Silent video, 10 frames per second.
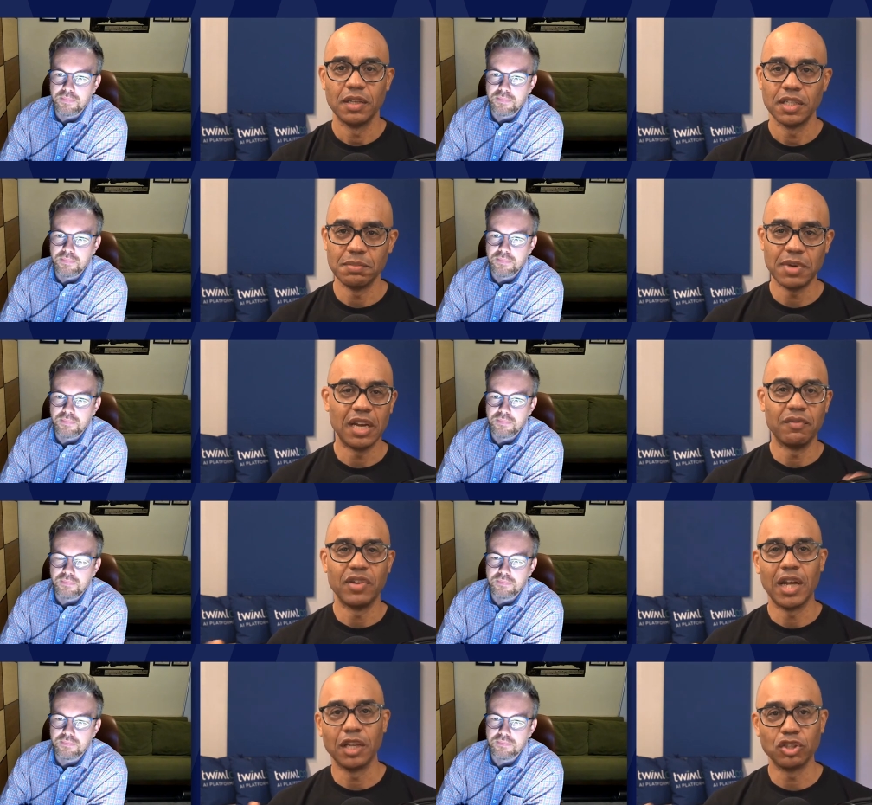Speaker 1: some kind of
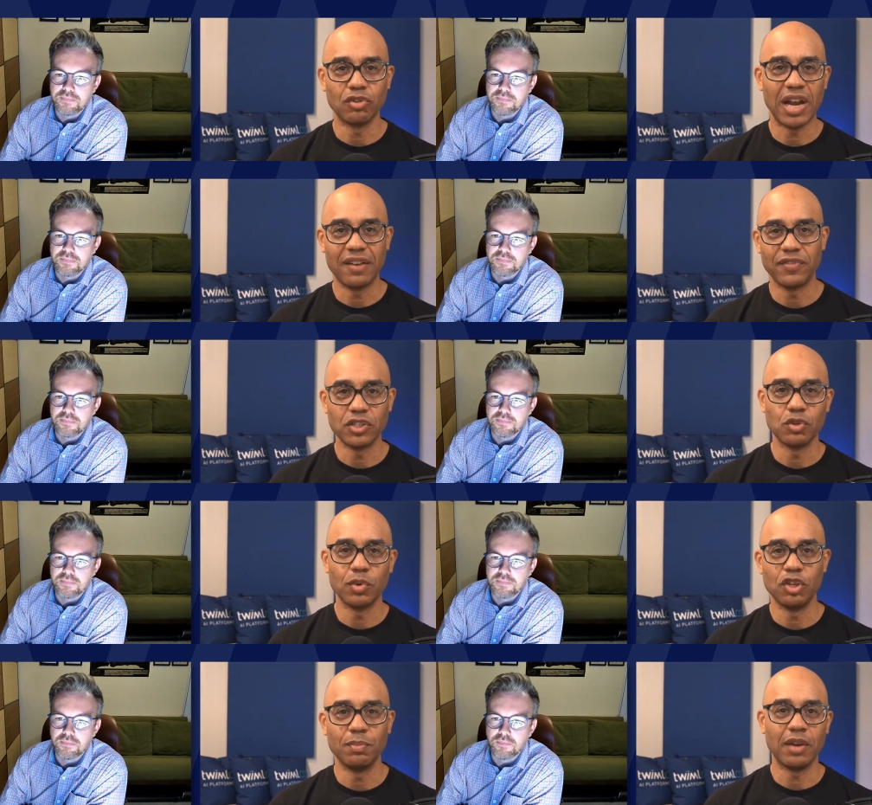knowledge graph is the
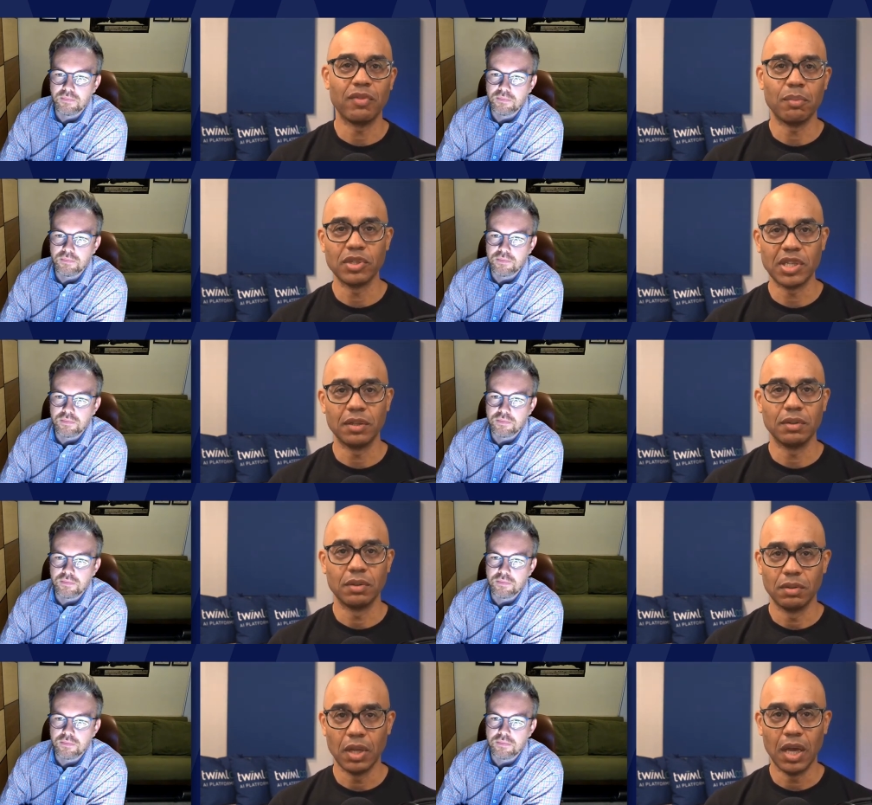way you might represent
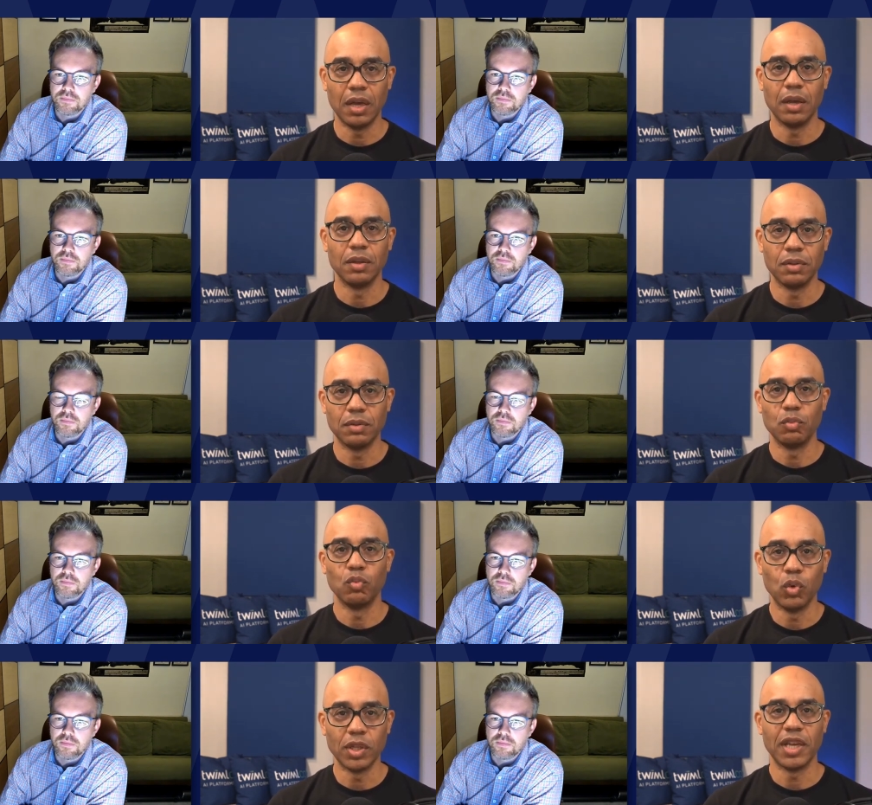uh,
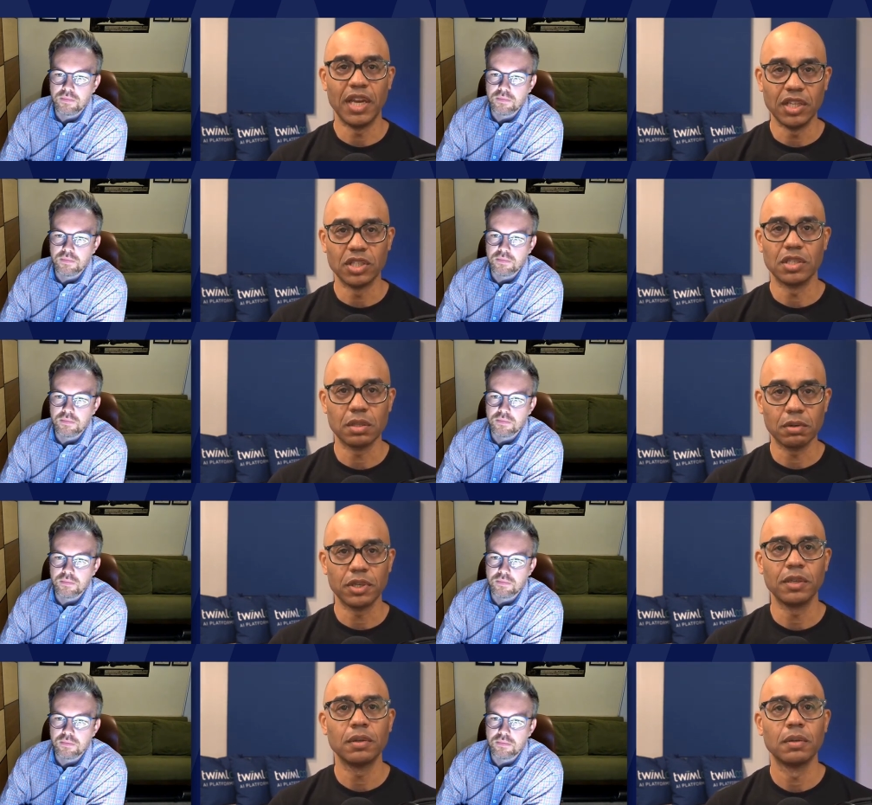what the agent is
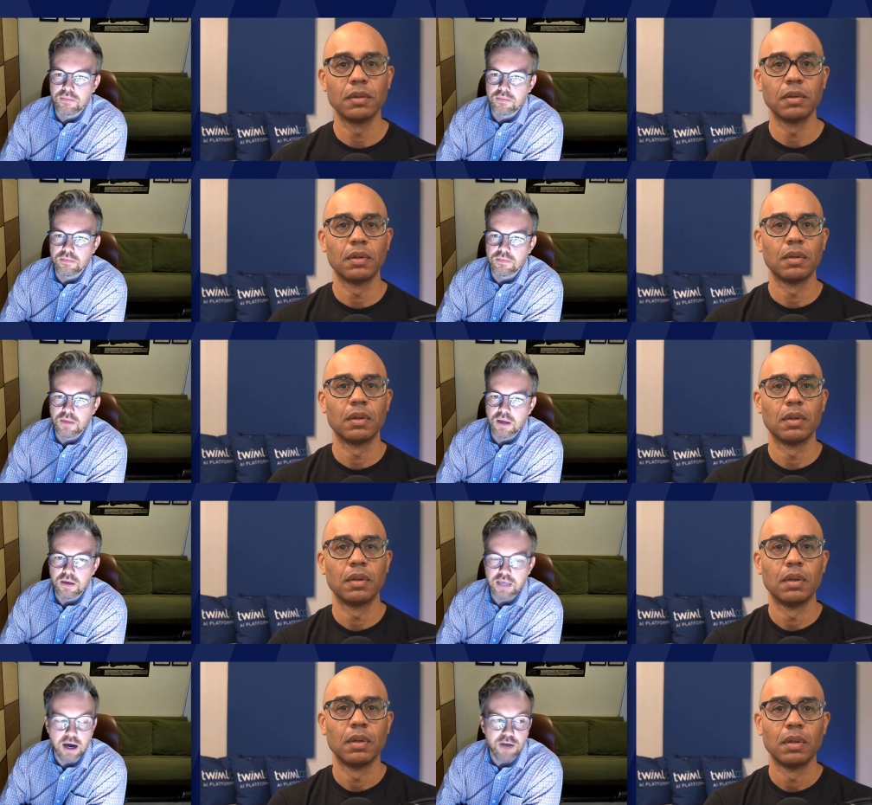learning.
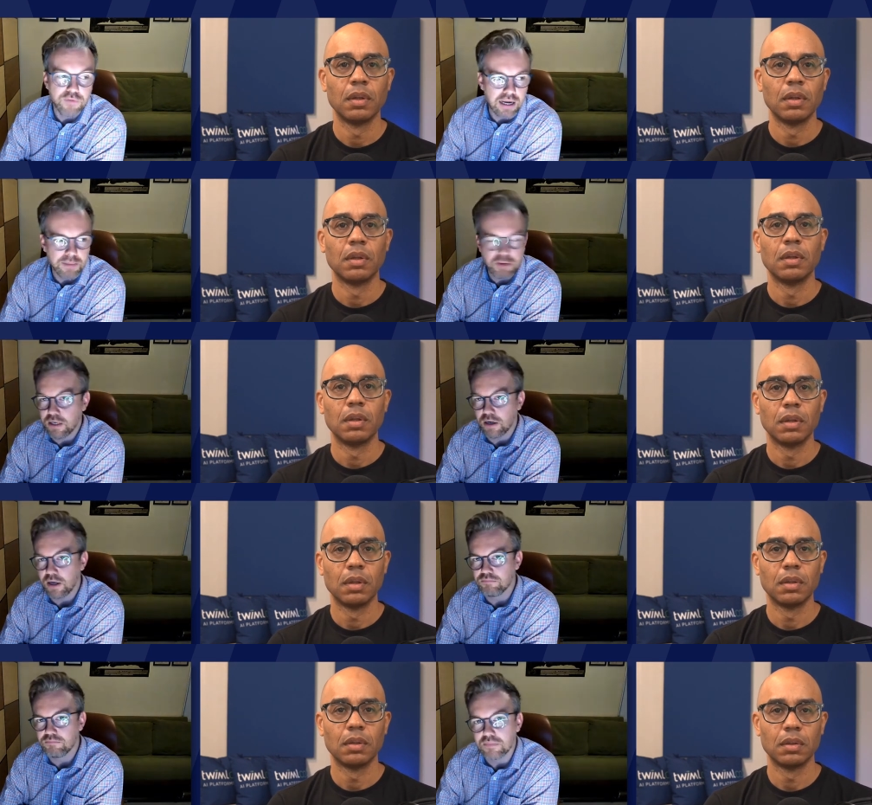
Speaker 2: Yeah, I think I mean we're not
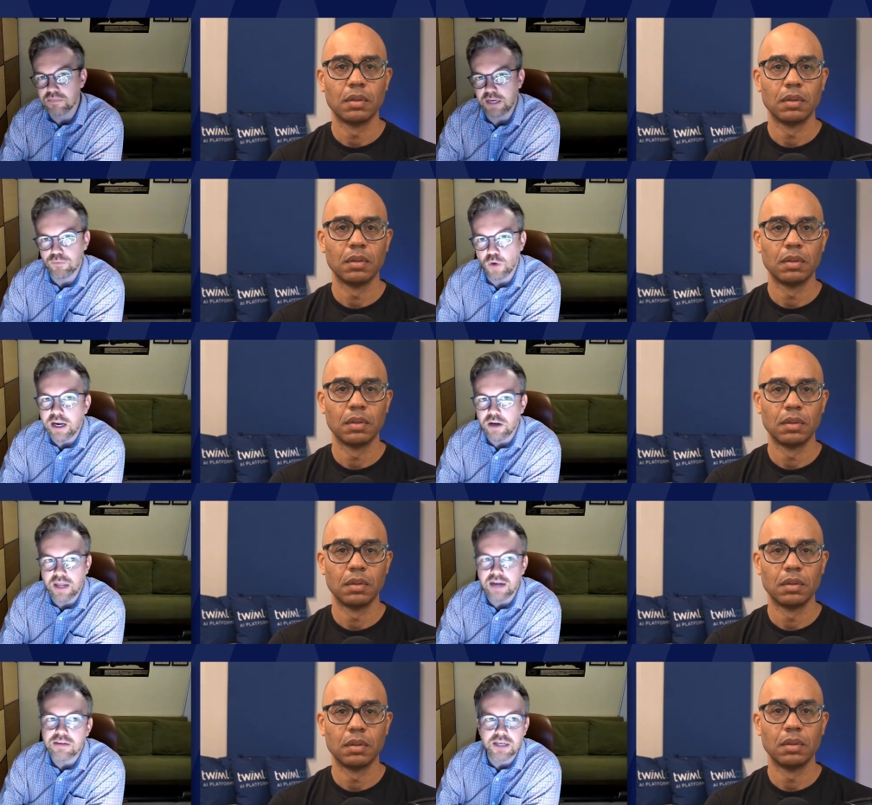like working on
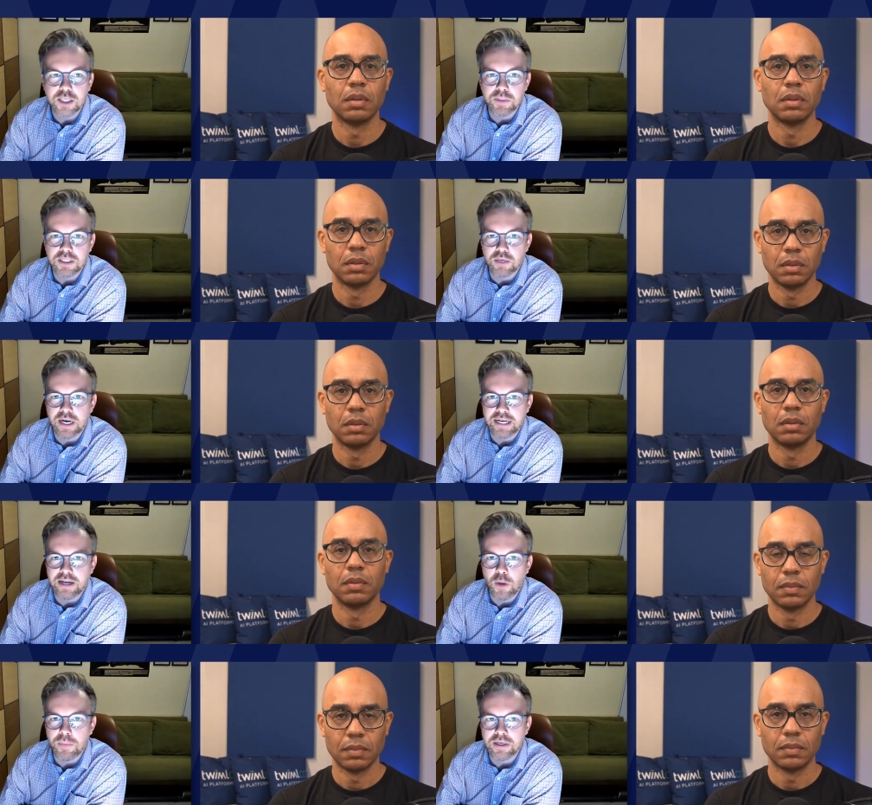that explicitly right
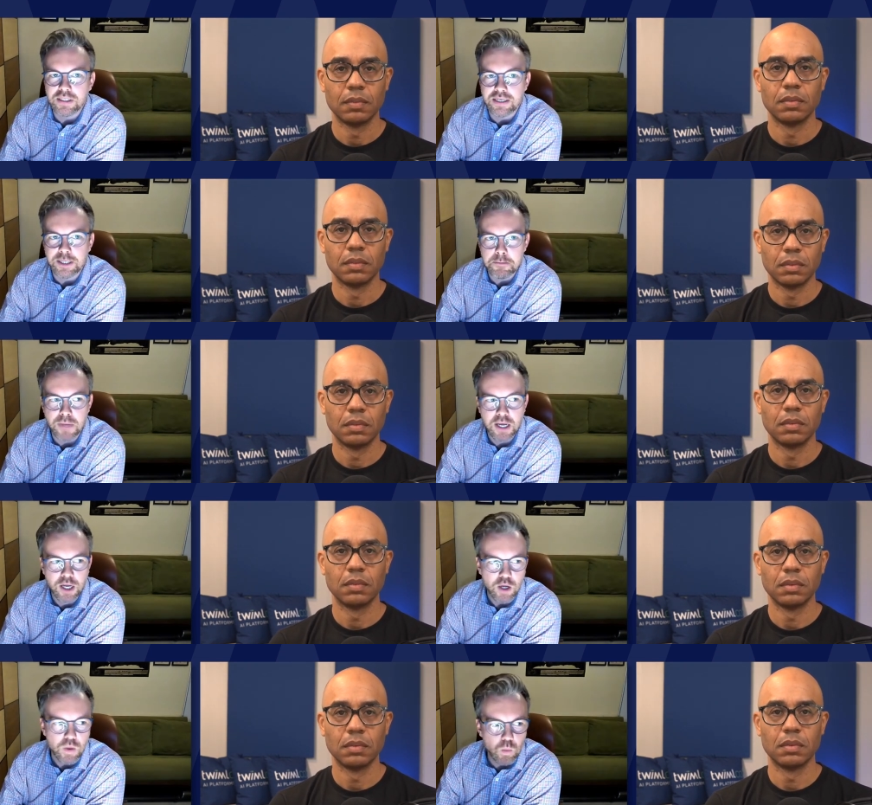now, but um,
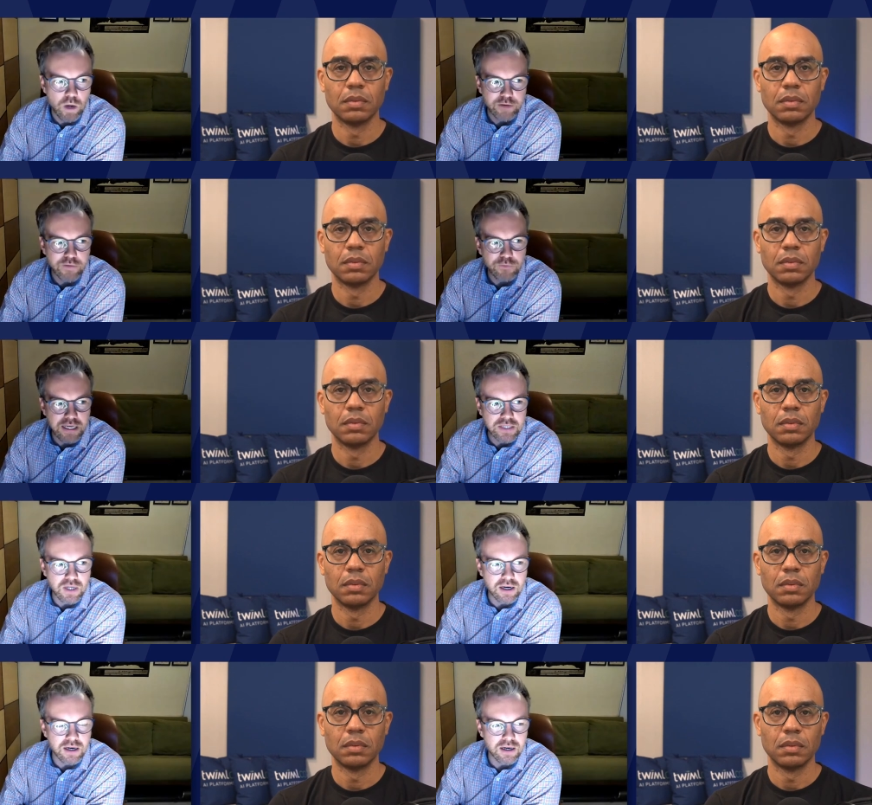one of the things
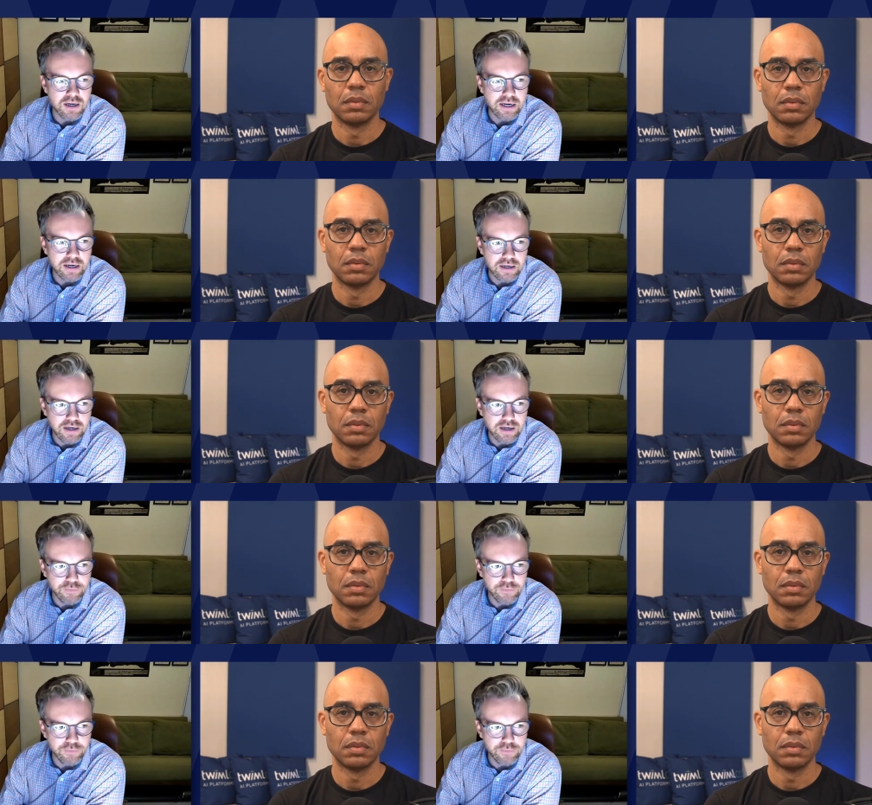that are I